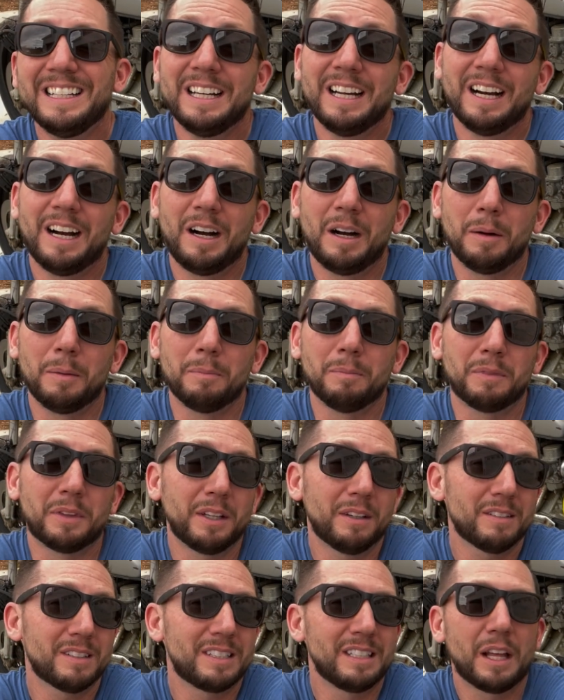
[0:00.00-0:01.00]

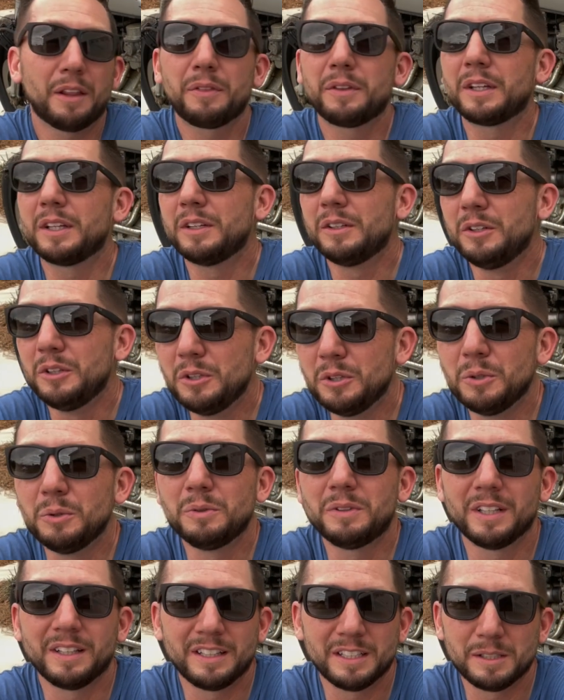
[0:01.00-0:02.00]
There's nothing new
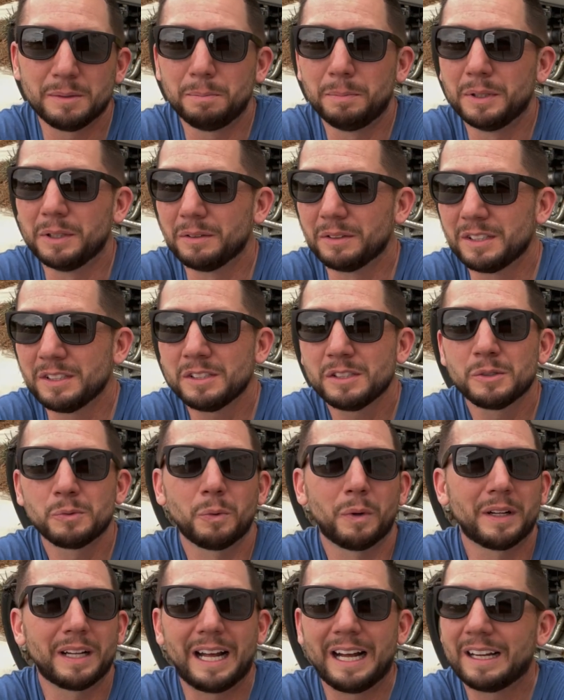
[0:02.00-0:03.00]
to this build. This is
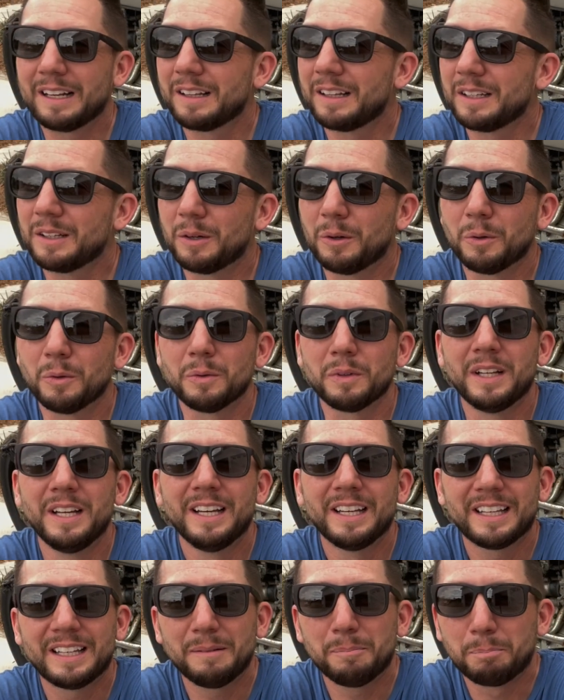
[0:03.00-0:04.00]
one out of the old
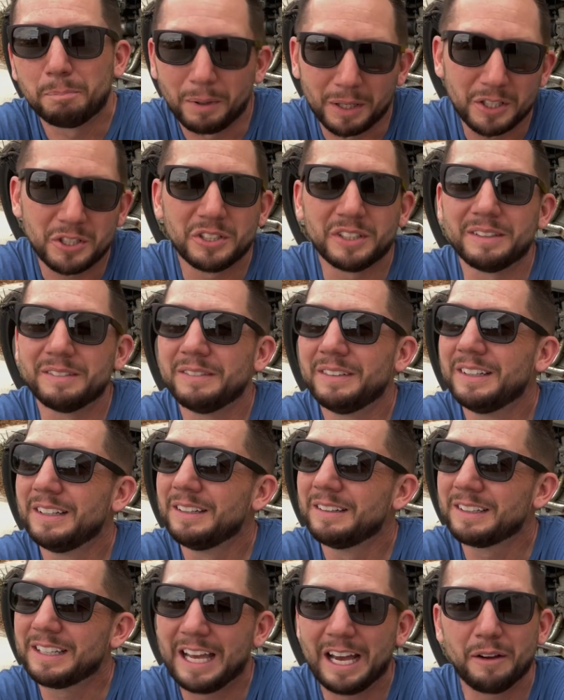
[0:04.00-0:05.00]
budget
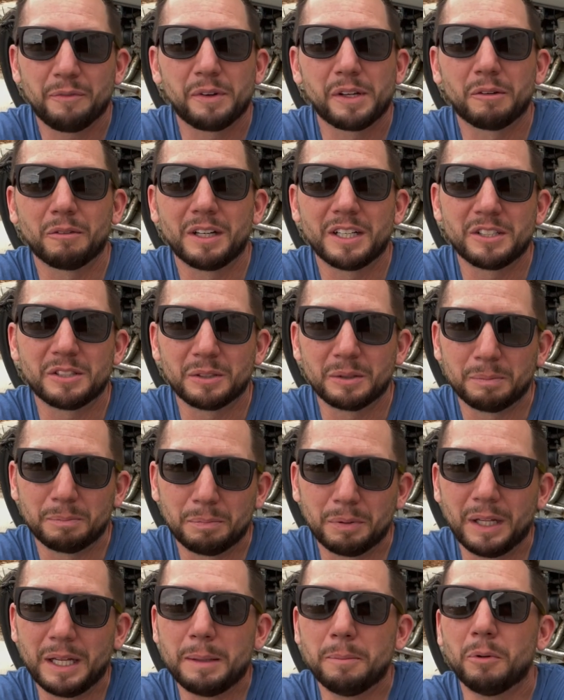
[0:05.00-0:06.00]
cafe racer
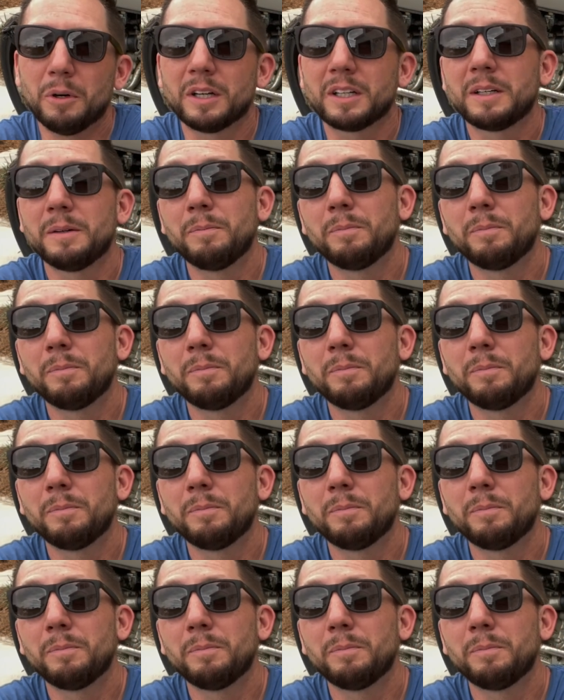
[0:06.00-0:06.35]
playbook.